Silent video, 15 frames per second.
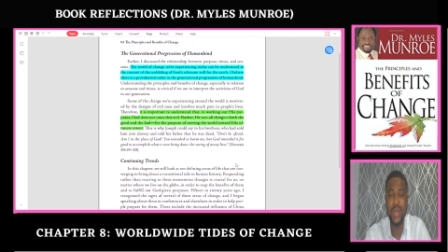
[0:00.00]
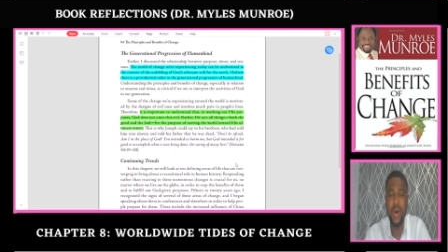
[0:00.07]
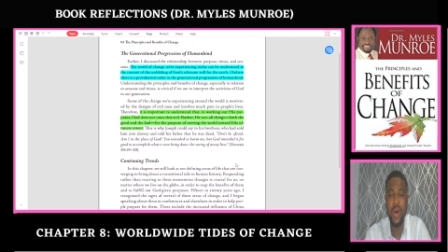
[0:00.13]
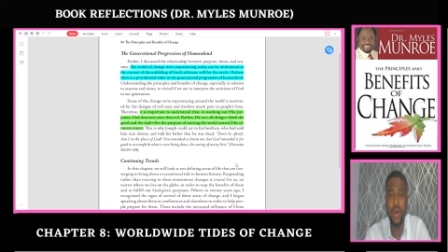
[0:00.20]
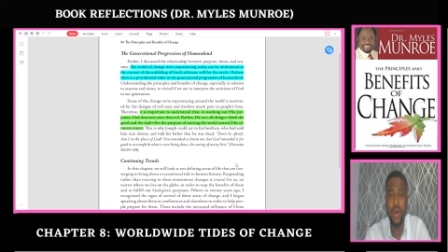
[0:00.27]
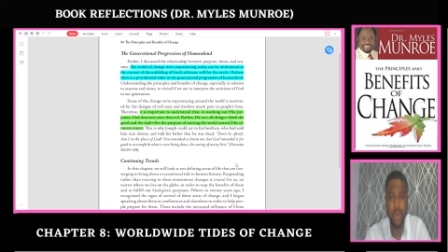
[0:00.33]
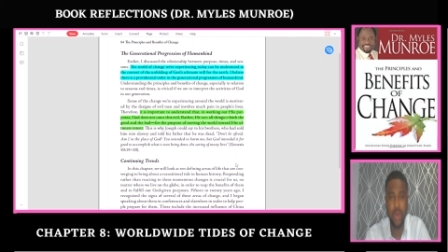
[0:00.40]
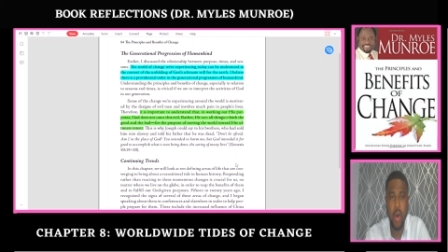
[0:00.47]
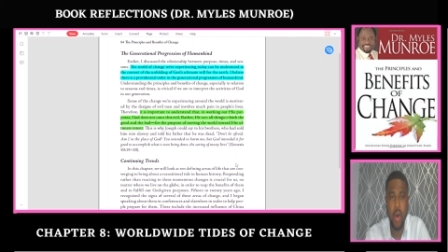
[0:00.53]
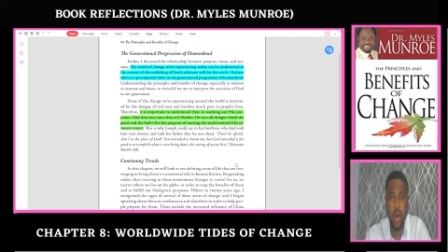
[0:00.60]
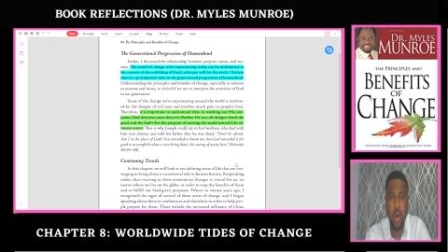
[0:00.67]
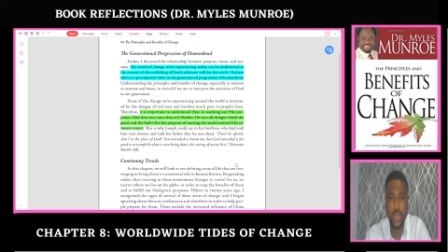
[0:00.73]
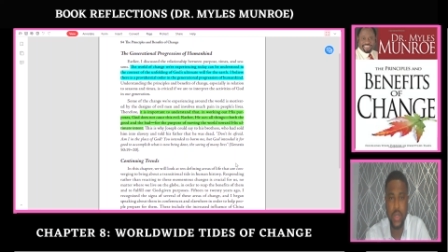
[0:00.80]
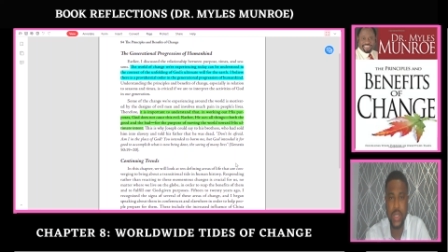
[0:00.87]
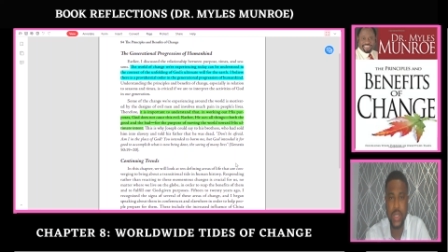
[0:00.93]
on
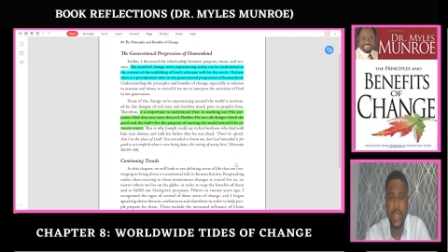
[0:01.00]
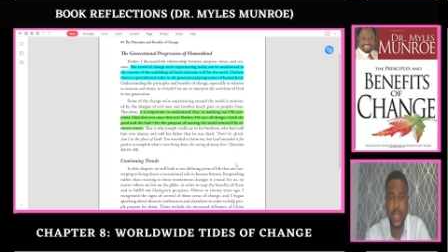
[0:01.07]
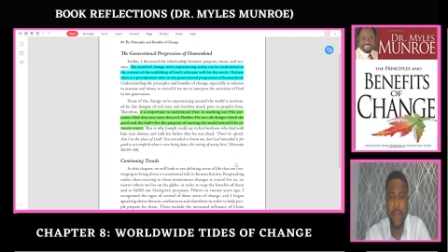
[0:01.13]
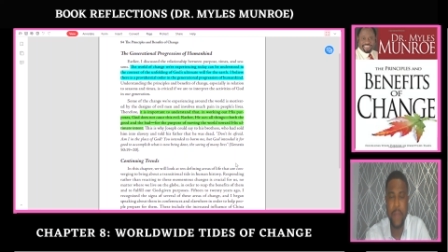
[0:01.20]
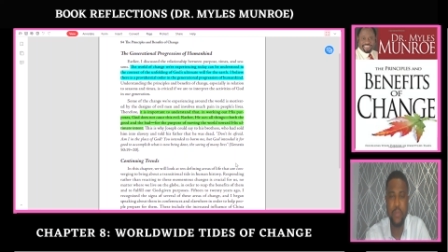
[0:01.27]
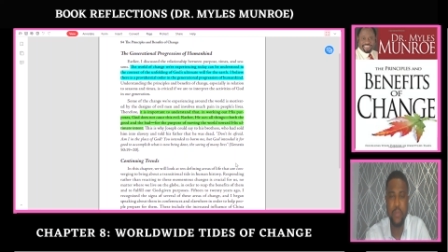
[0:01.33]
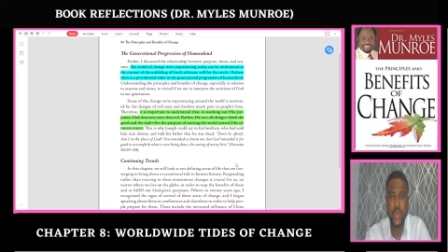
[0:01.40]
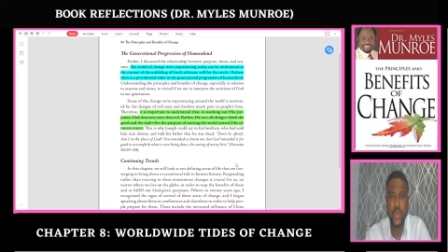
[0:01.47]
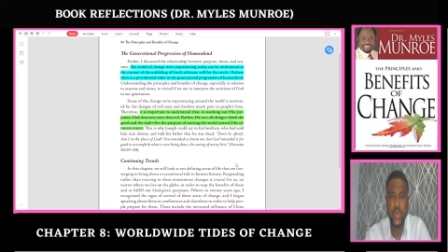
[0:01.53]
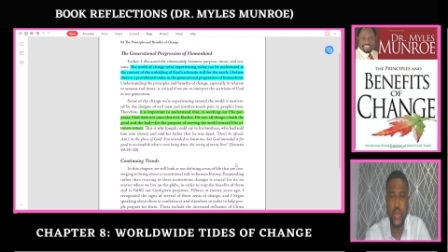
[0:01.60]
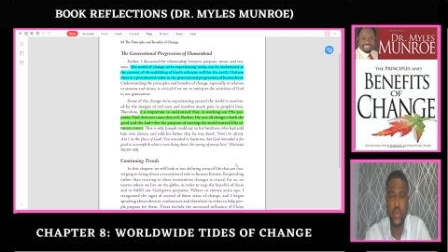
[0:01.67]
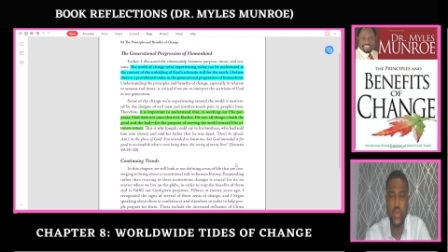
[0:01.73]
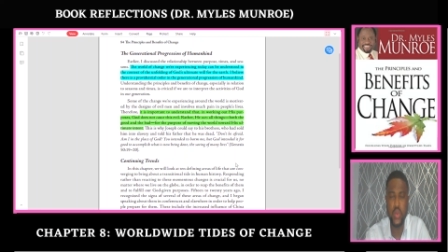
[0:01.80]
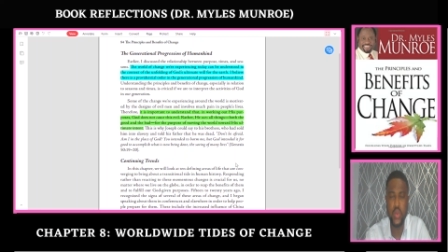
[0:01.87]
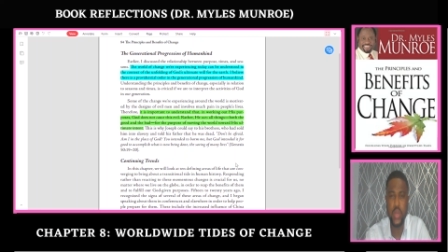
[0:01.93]
course
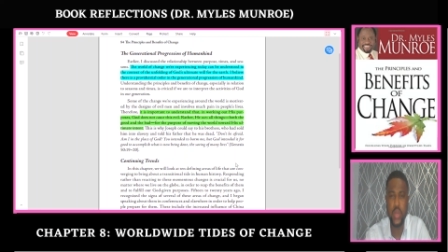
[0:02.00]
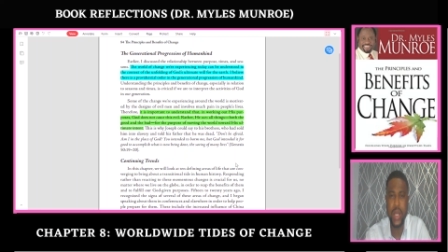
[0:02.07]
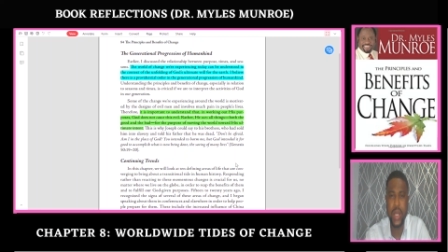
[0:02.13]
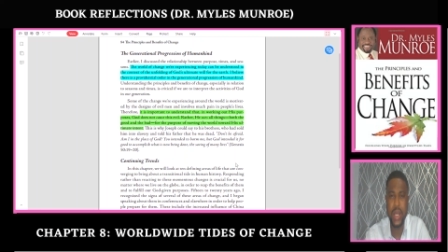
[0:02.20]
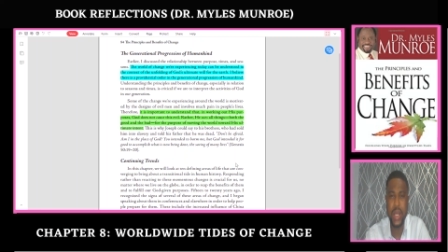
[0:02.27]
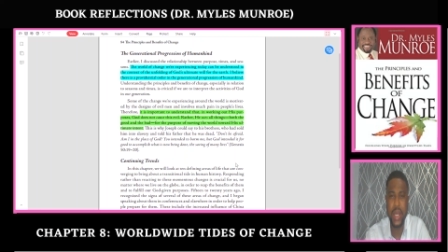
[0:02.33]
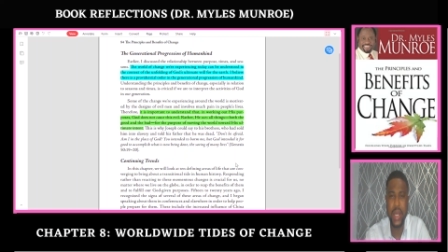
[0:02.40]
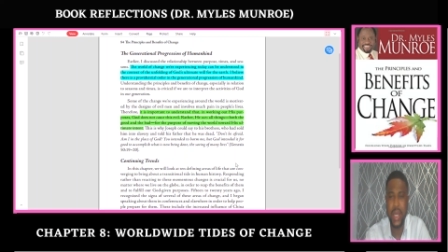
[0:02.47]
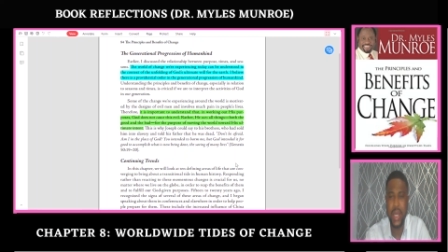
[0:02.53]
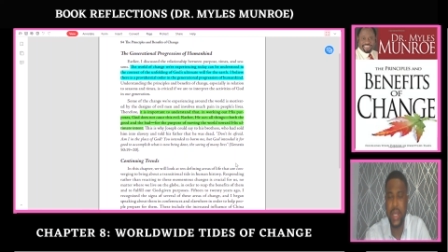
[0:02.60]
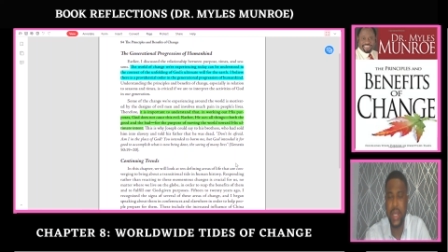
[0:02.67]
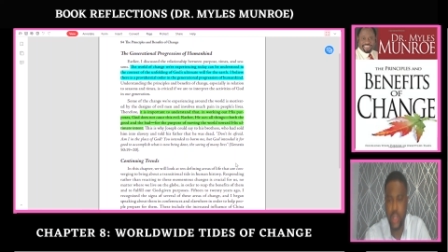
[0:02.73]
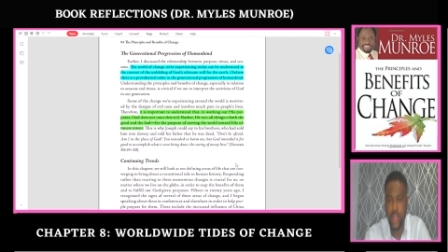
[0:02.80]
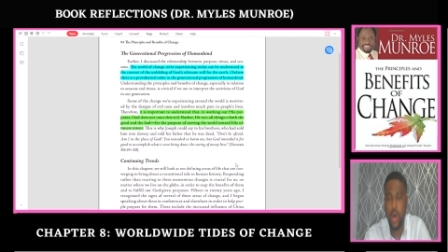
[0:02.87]
to his